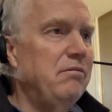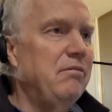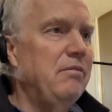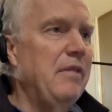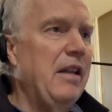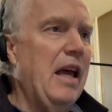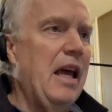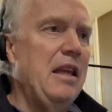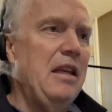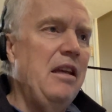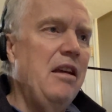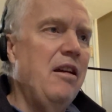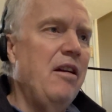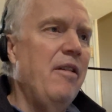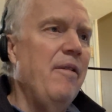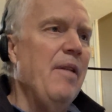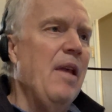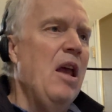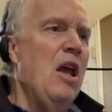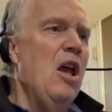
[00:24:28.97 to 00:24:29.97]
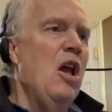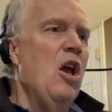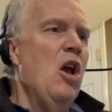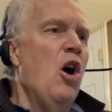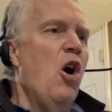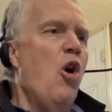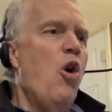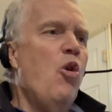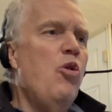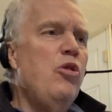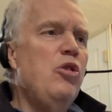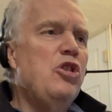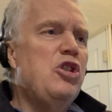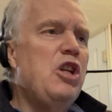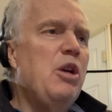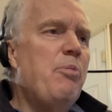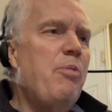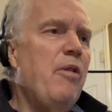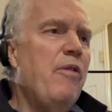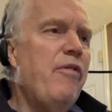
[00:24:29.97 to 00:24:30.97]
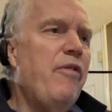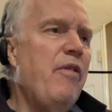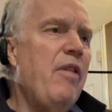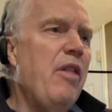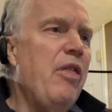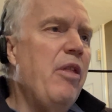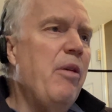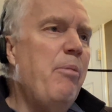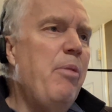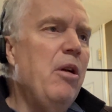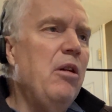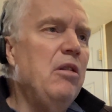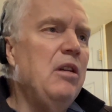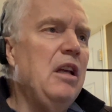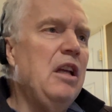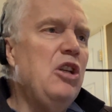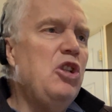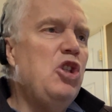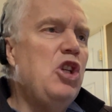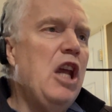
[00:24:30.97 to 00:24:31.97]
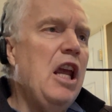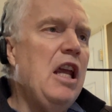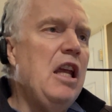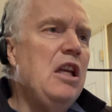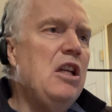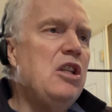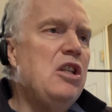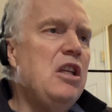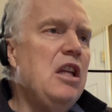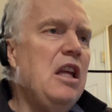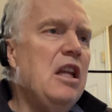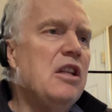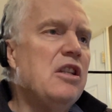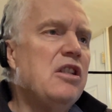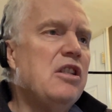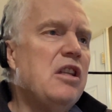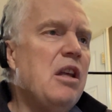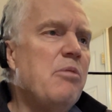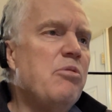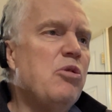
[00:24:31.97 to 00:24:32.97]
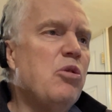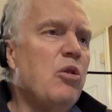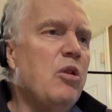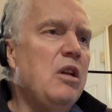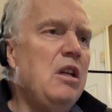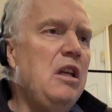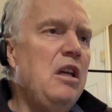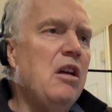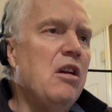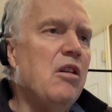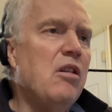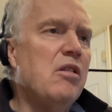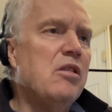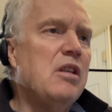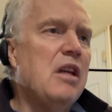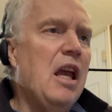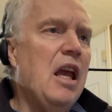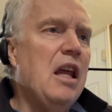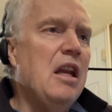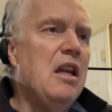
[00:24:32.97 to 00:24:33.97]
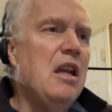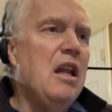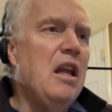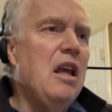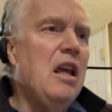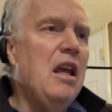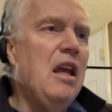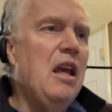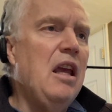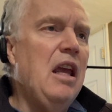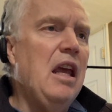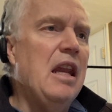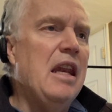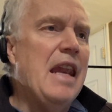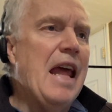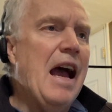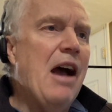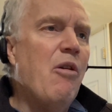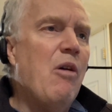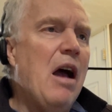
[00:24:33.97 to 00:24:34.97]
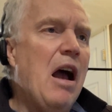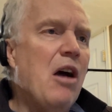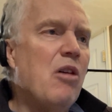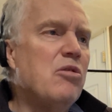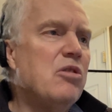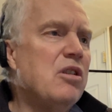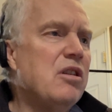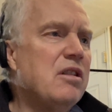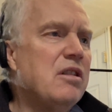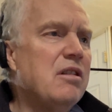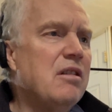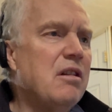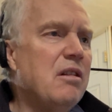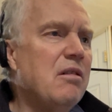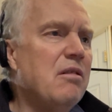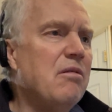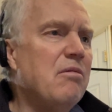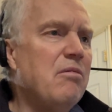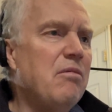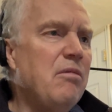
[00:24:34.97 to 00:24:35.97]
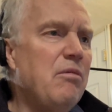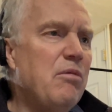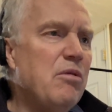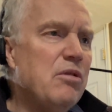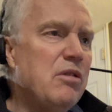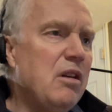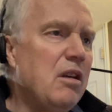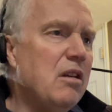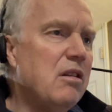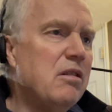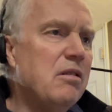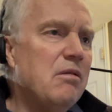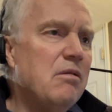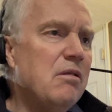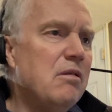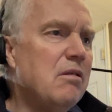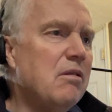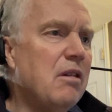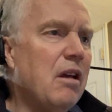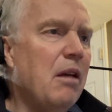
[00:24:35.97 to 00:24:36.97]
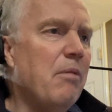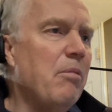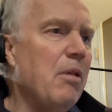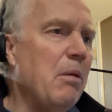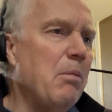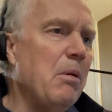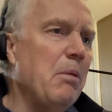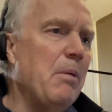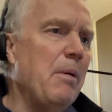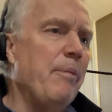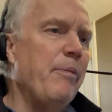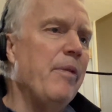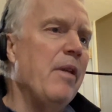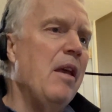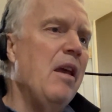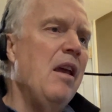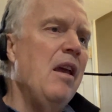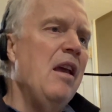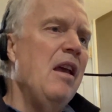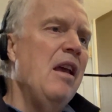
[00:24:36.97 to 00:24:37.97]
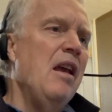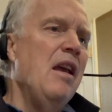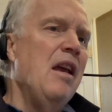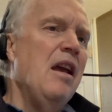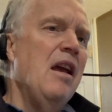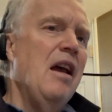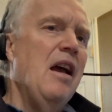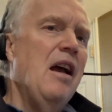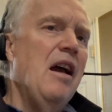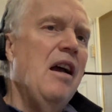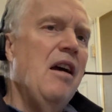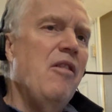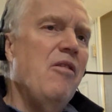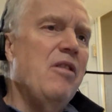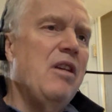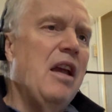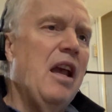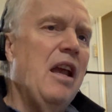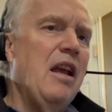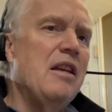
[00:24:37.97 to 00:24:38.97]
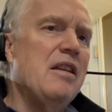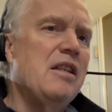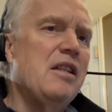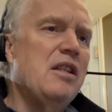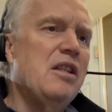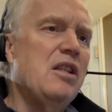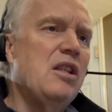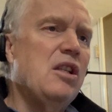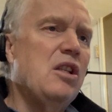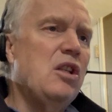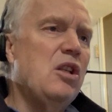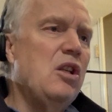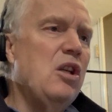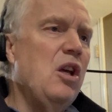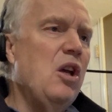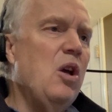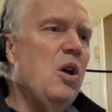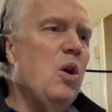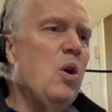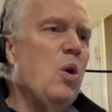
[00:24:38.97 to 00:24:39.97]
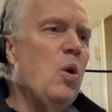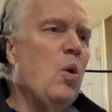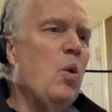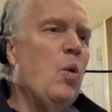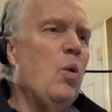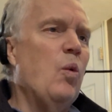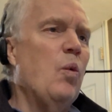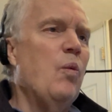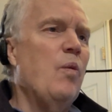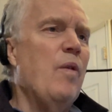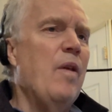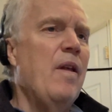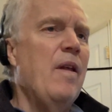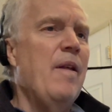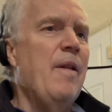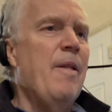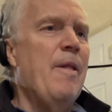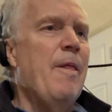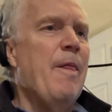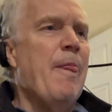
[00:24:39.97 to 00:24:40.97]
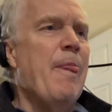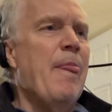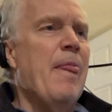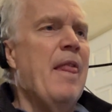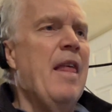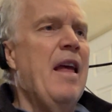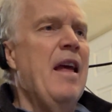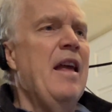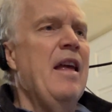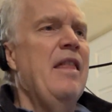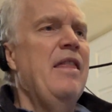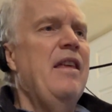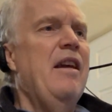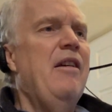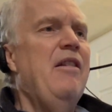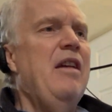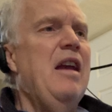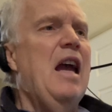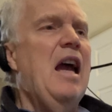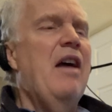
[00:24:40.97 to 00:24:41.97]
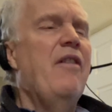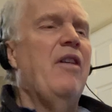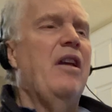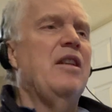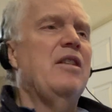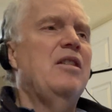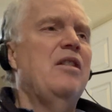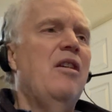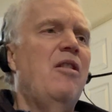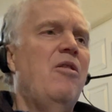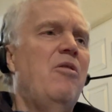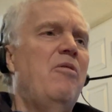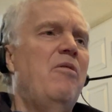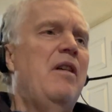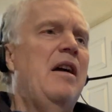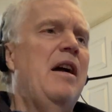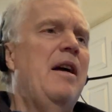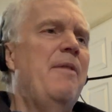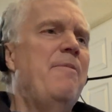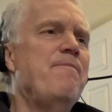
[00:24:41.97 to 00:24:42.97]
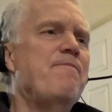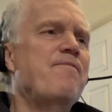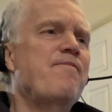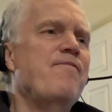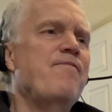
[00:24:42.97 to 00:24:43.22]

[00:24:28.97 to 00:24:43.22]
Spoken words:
that year, ownership of the building changed in subsequent years, and it now houses museums. Okay, blah, blah, blah. Okay, so there you have it. So